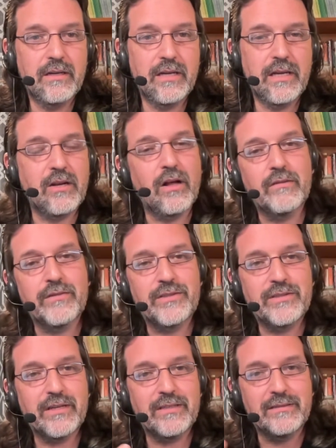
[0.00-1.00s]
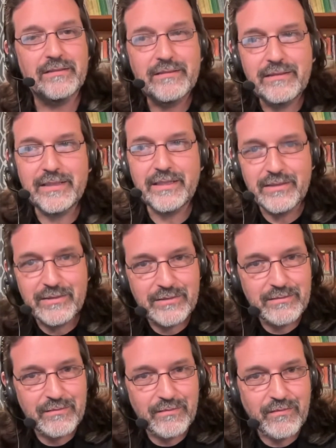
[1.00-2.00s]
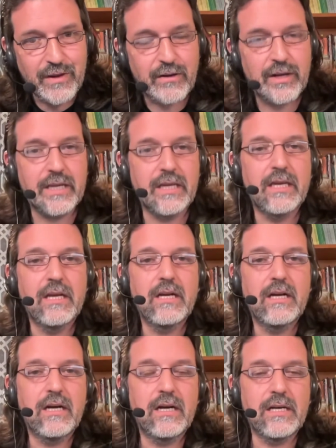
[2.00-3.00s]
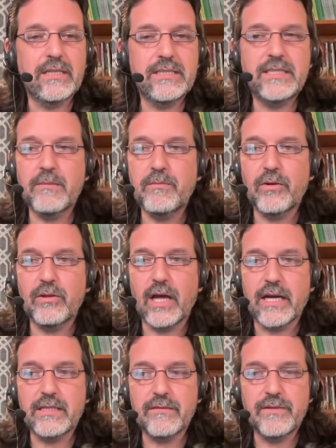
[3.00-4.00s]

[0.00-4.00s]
And all of a sudden, these very simple lines of